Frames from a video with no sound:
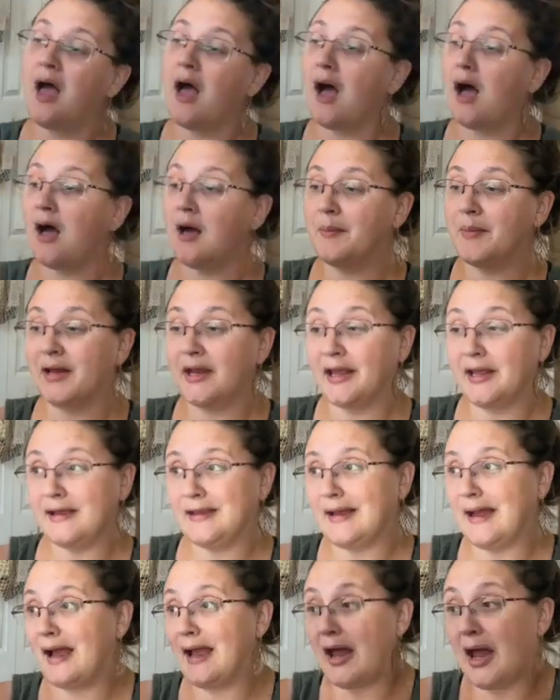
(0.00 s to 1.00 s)
Um, and I,
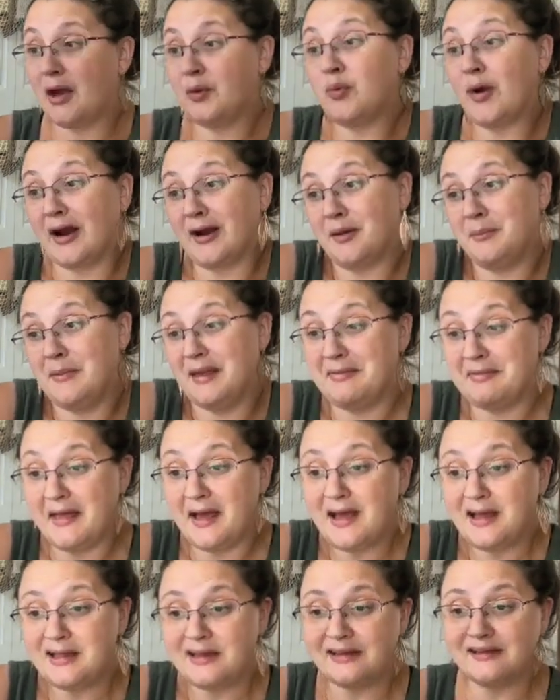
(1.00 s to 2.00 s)
I recommend
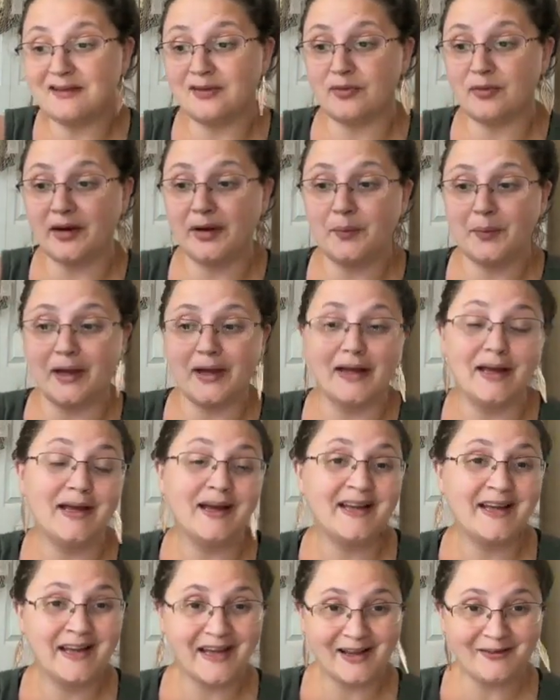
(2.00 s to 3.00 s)
that. It's a great way.
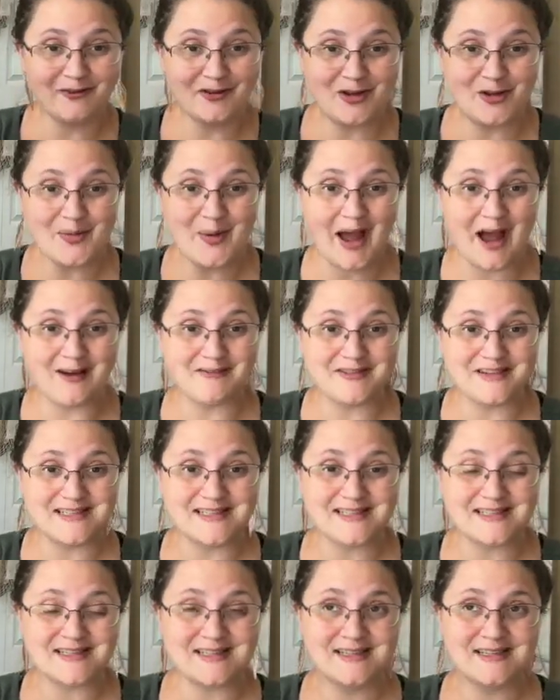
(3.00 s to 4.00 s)
If you
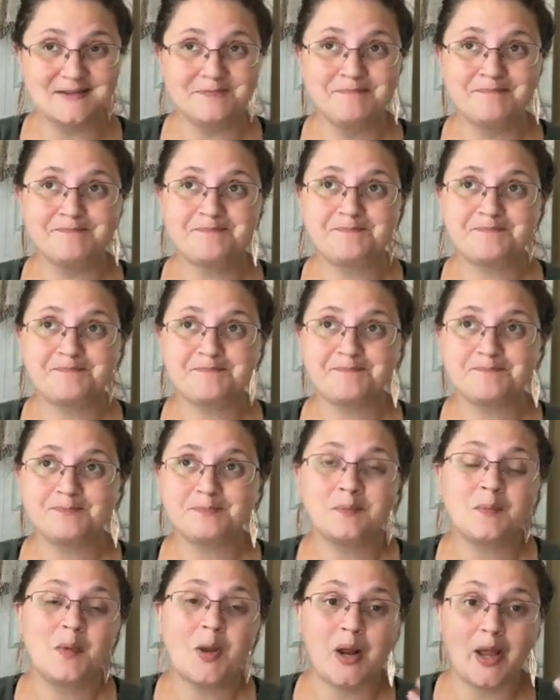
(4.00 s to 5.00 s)
haven't,
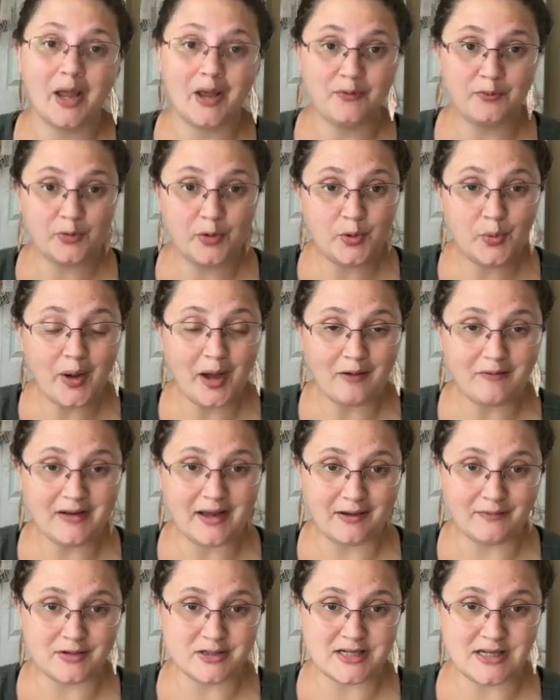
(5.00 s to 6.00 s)
if you haven't
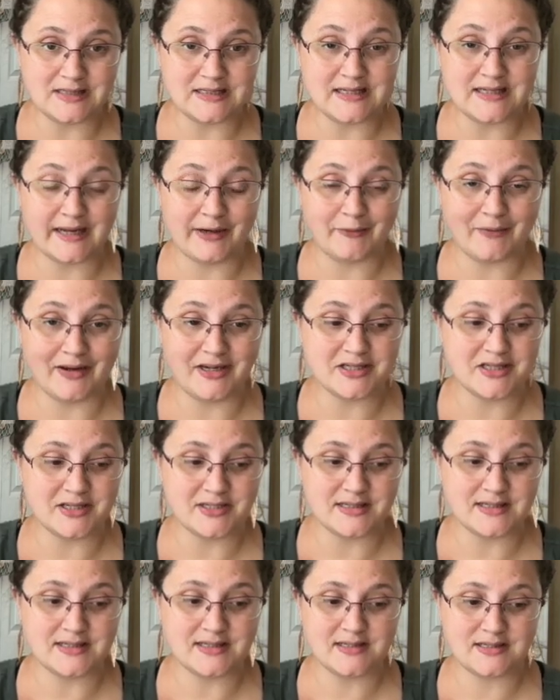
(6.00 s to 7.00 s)
ever done the
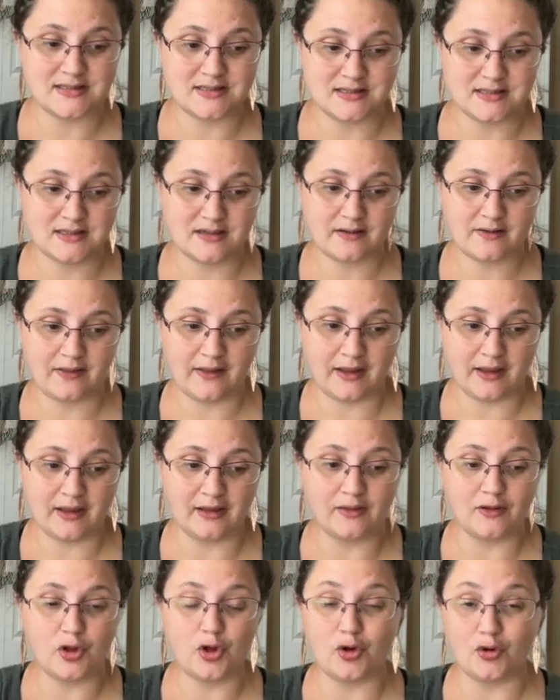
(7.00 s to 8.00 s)
narrations
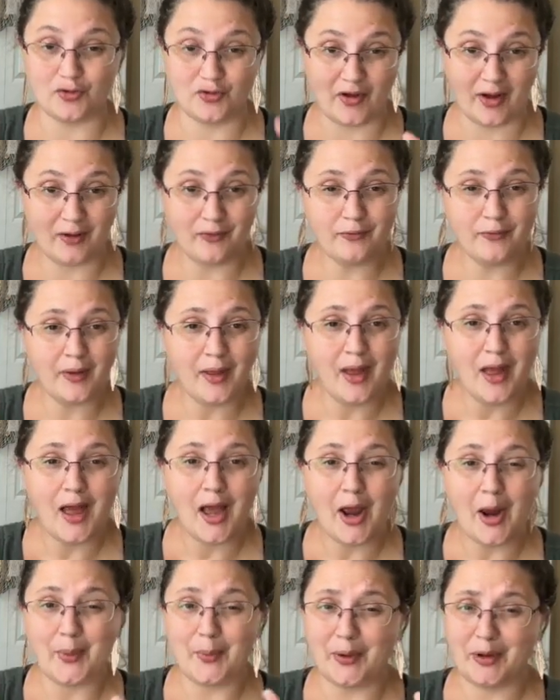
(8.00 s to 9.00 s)
thing yourself,
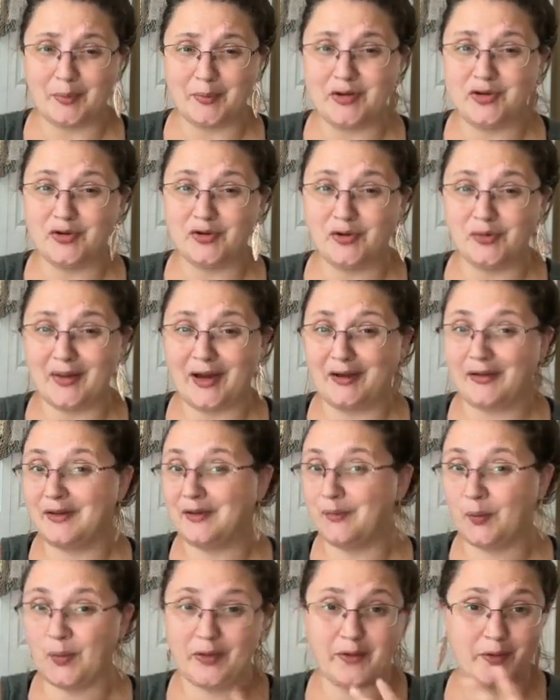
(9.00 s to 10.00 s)
I recommend you do that,
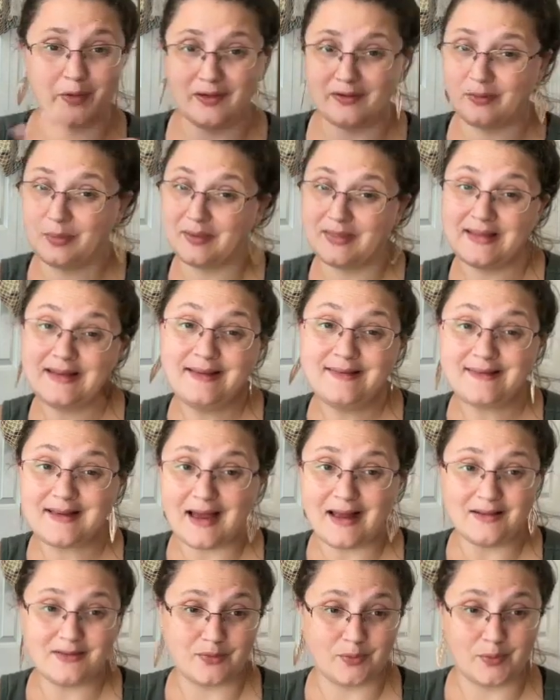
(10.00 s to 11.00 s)
whether it's with these
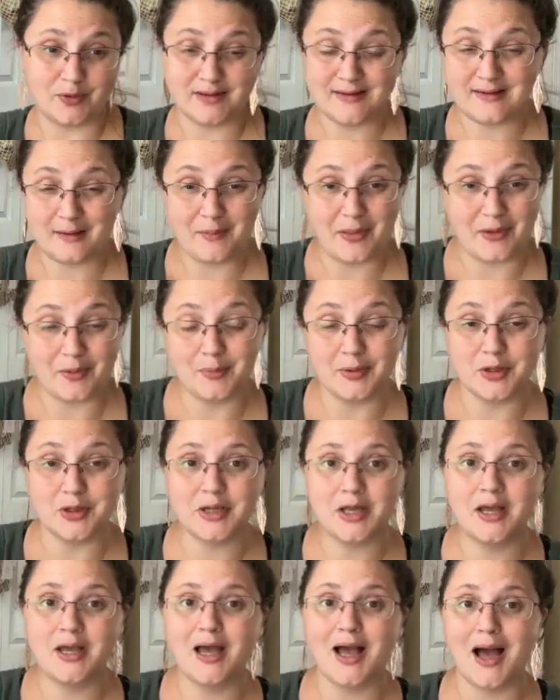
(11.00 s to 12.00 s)
guides or with some other book,
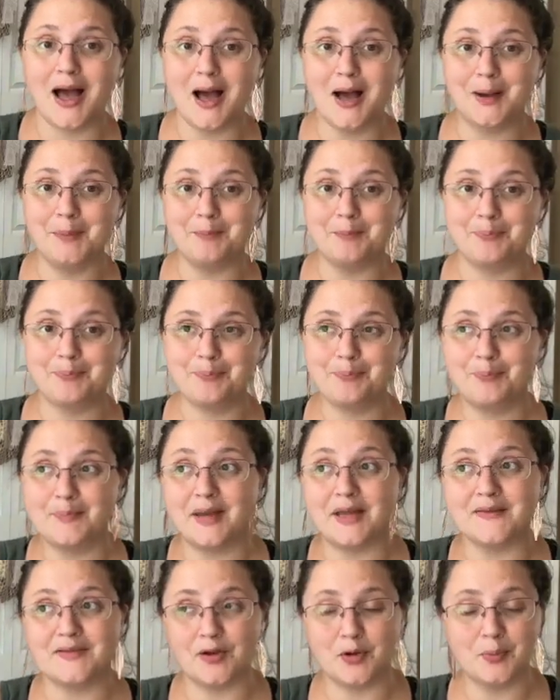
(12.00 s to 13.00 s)
um,
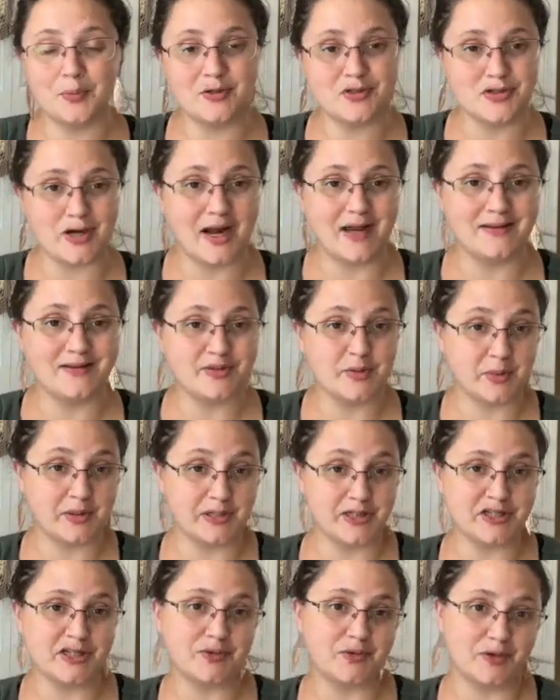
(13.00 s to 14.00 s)
because it opens your eyes to what
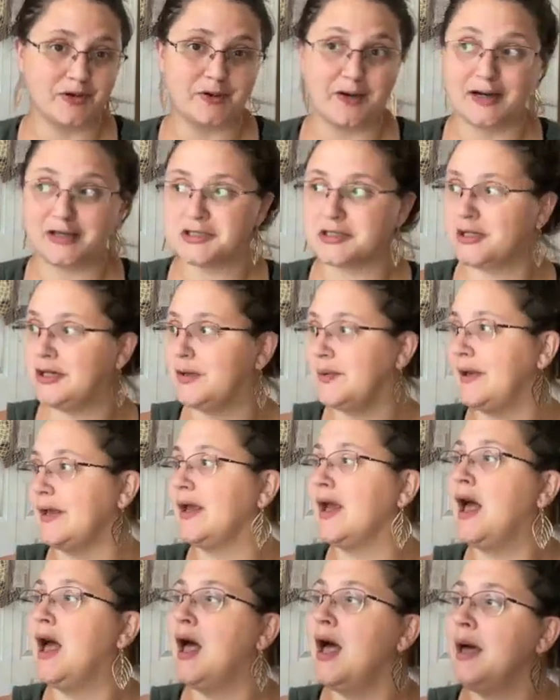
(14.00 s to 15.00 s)
your children are actually doing.
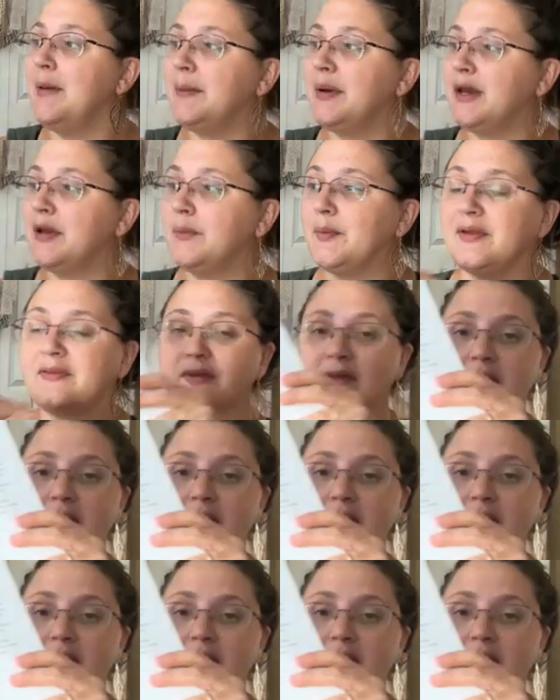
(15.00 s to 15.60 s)
But anyways,